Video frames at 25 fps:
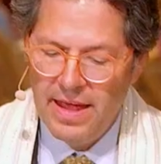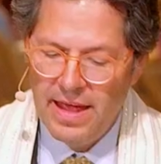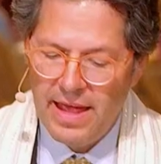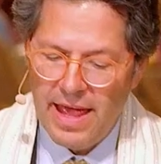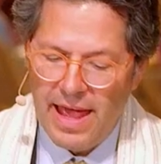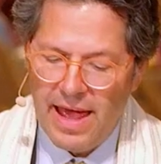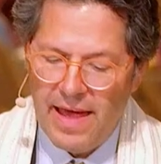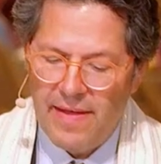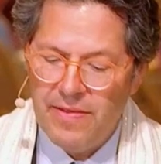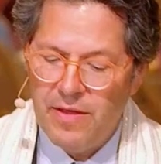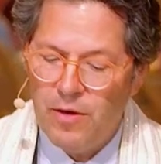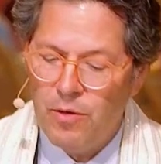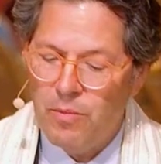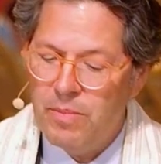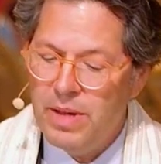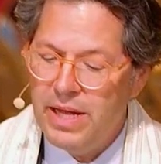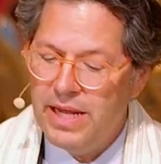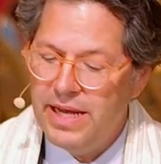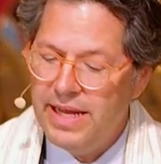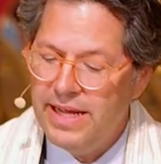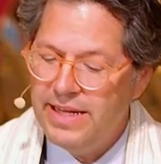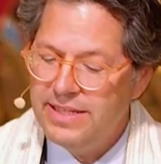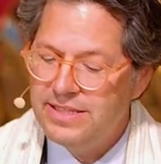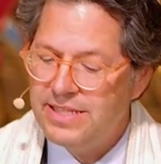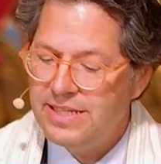And there are
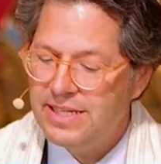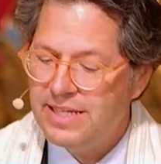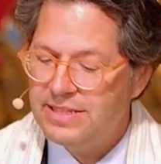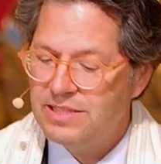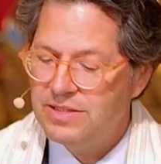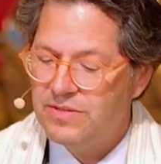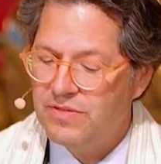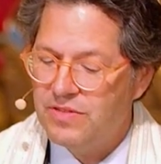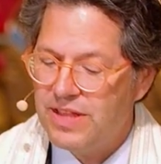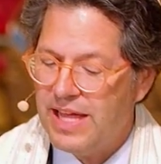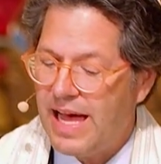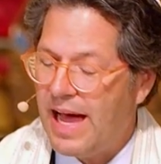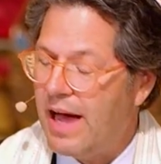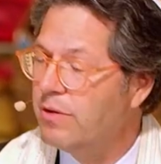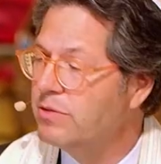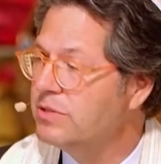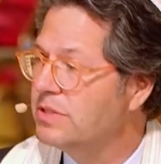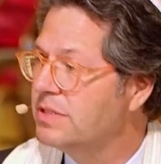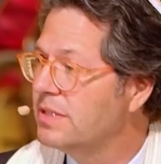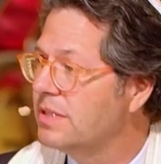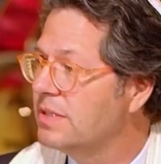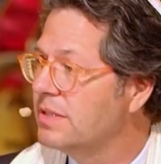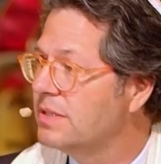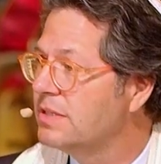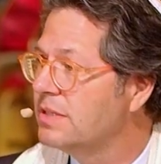many tens of
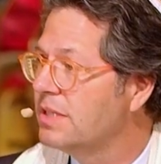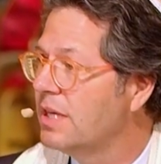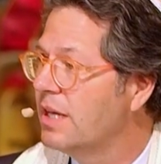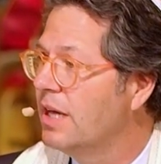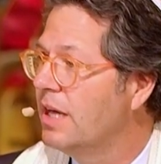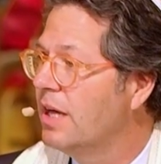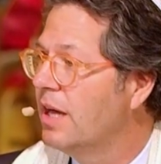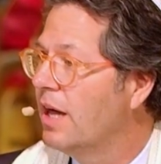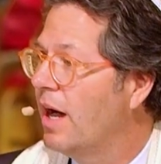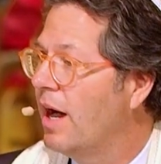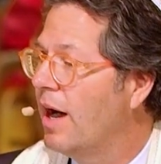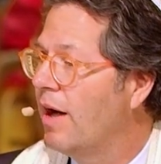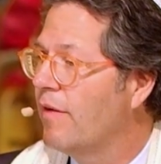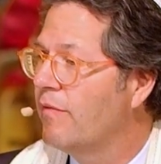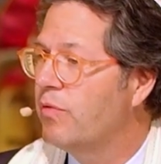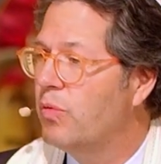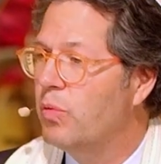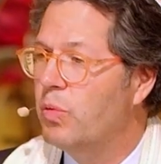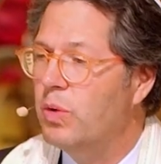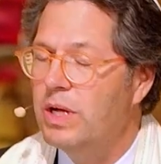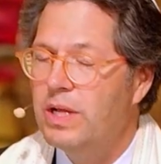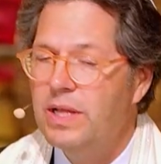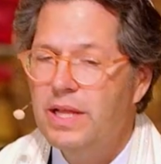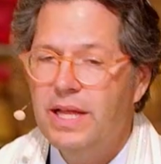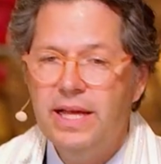thousands of
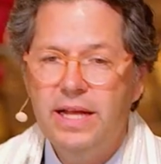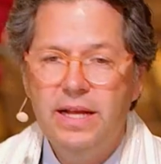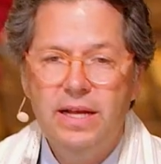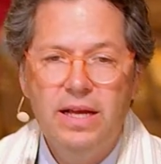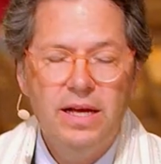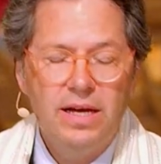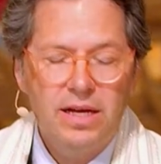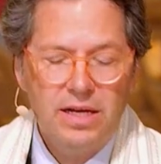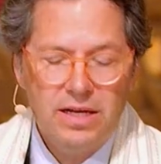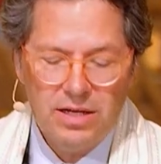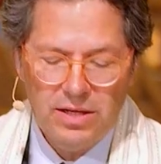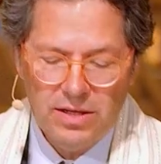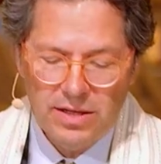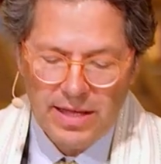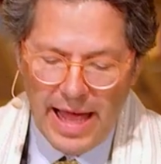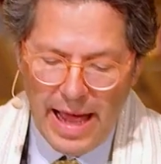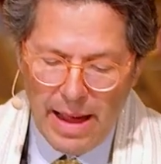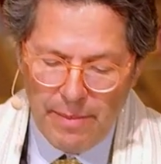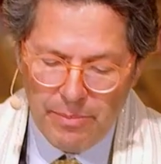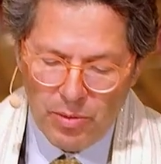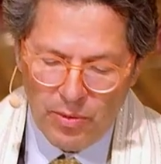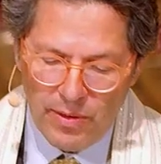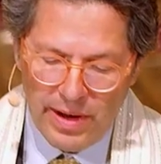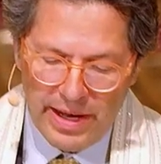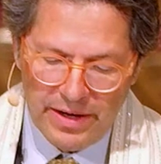willing
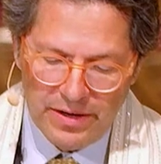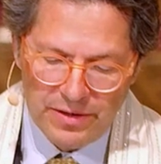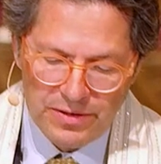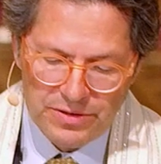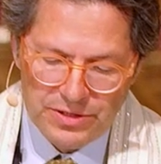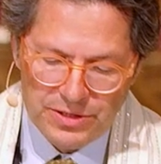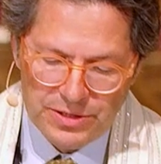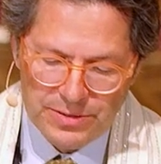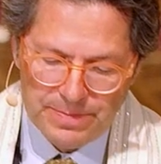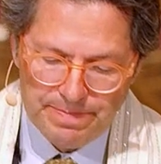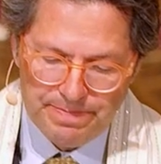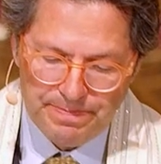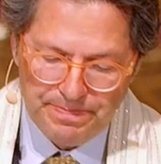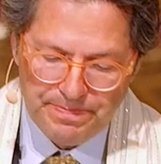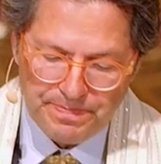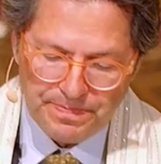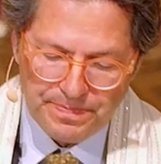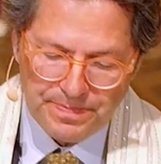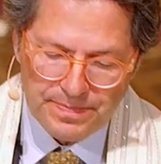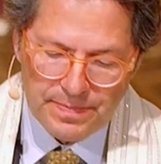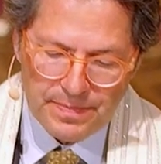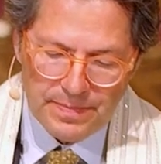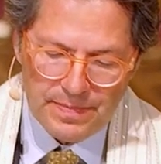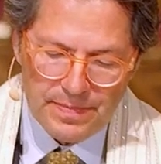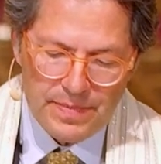collaborators.
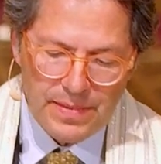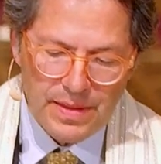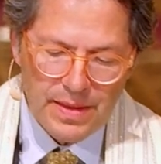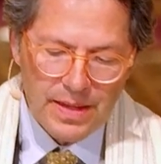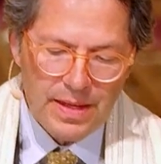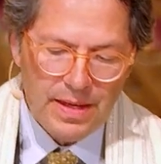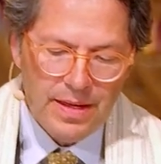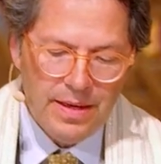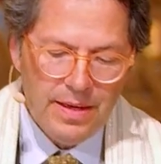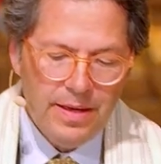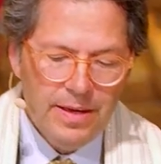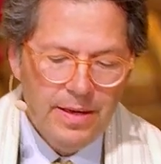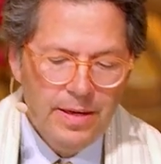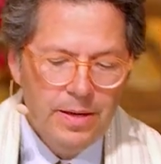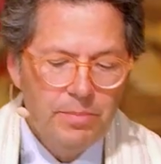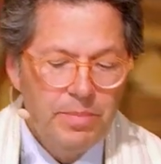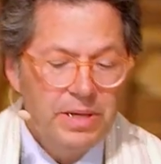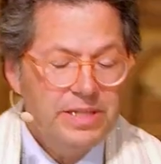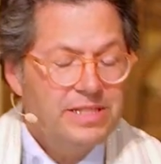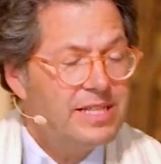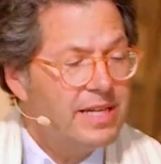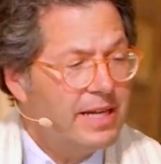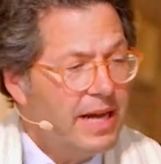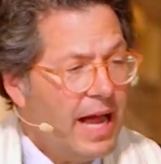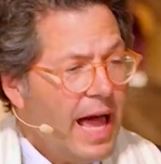But
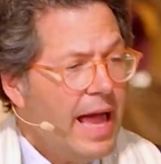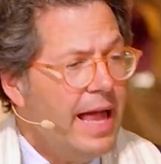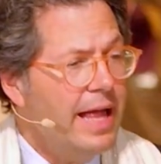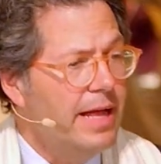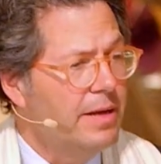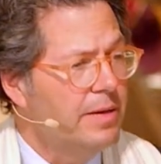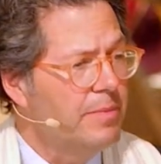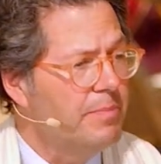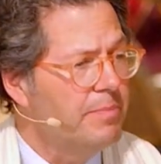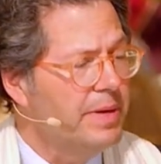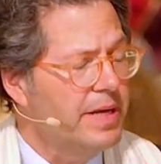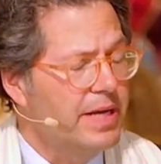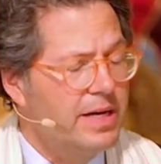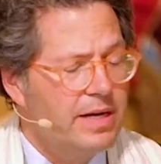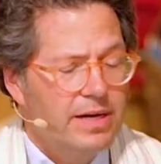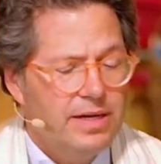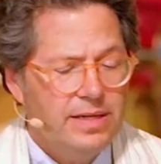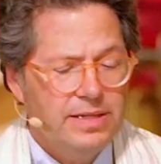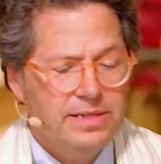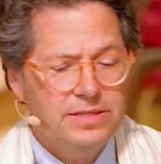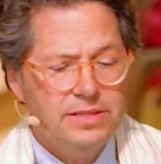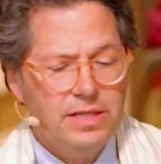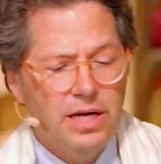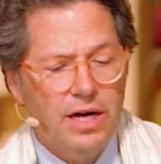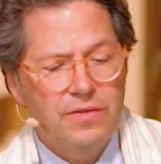tonight,
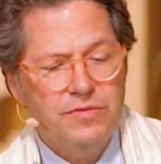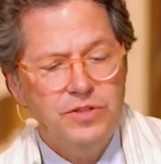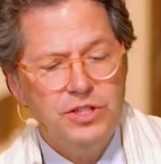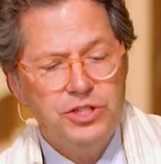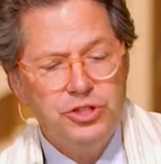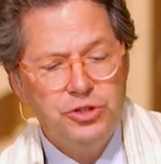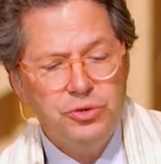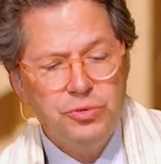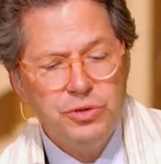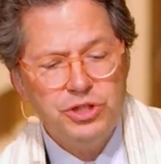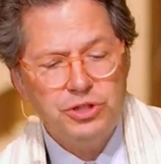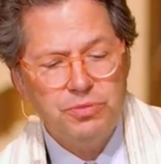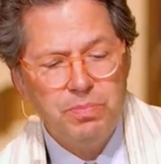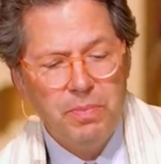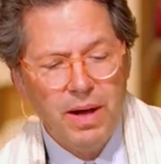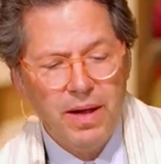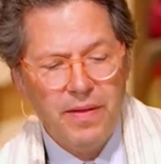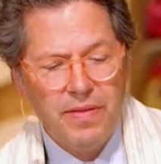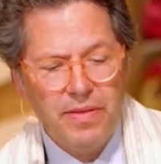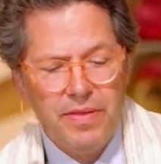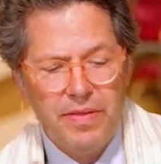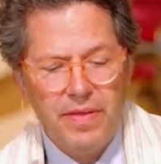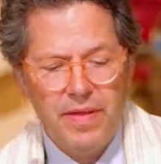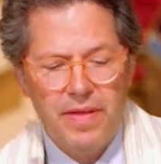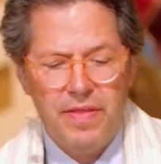because of the Jewish
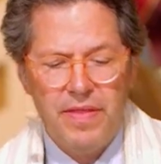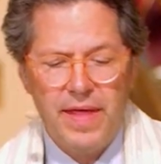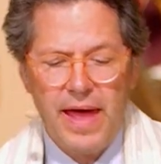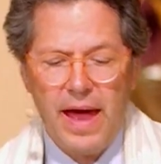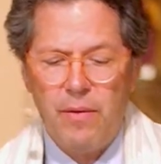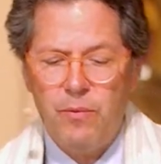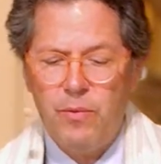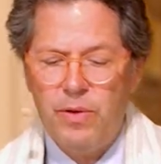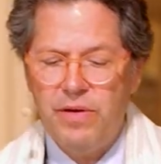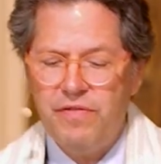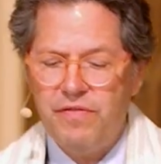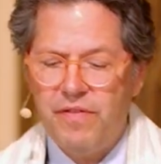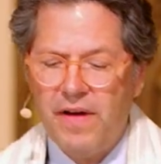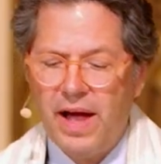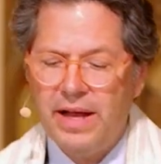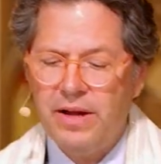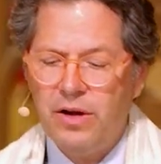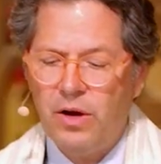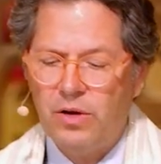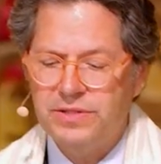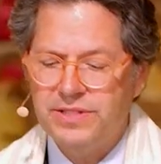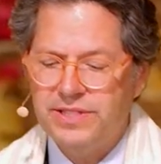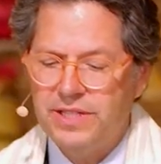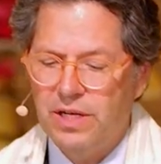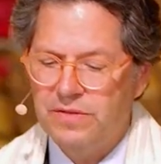month that we find
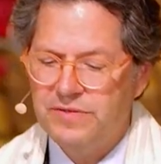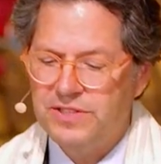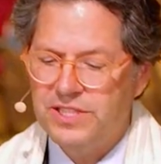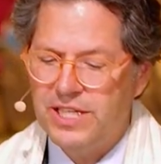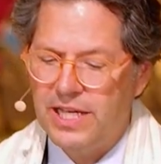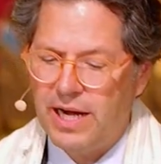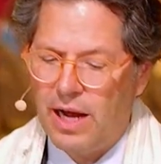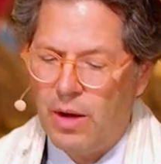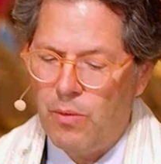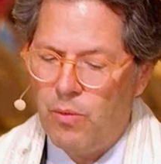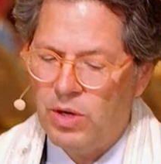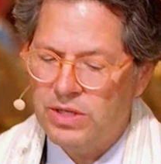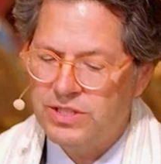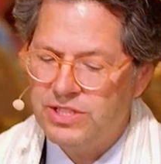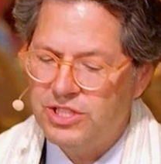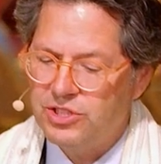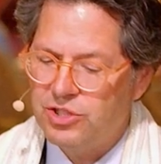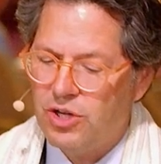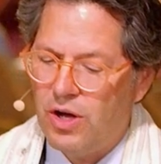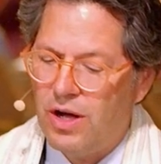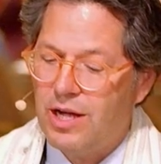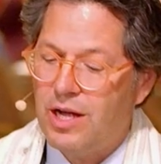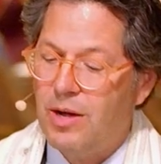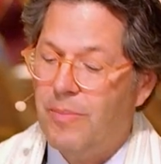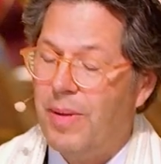ourselves in, I want to
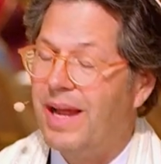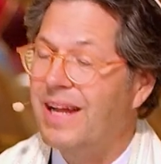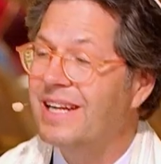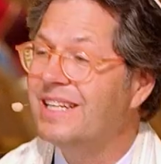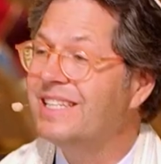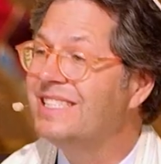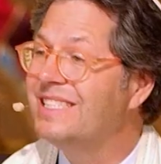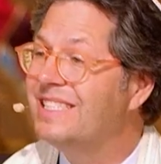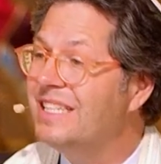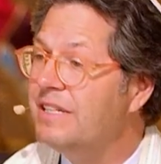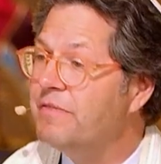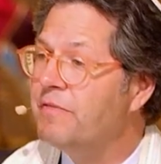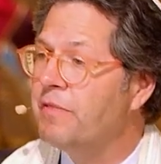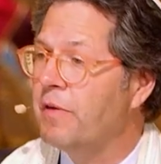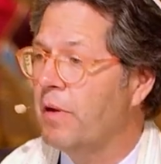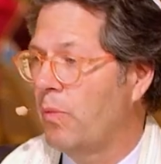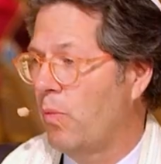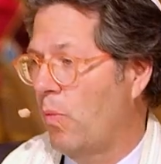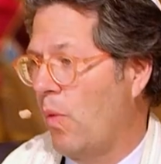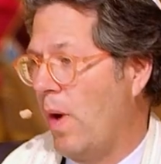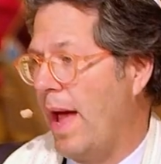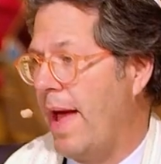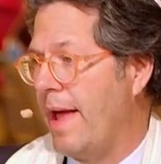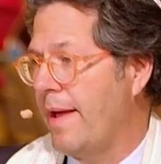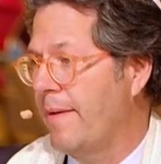talk about a different
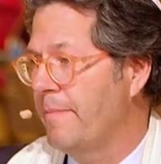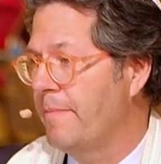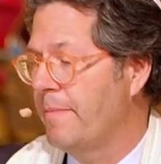way